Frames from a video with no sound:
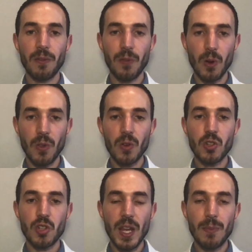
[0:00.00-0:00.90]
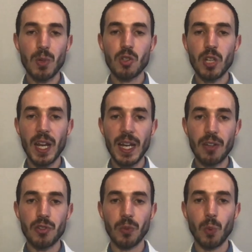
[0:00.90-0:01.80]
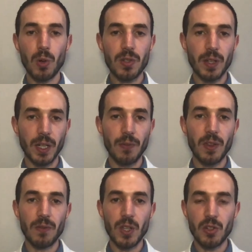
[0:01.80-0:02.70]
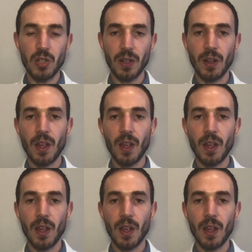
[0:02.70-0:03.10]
further shape change and worsening of the vision.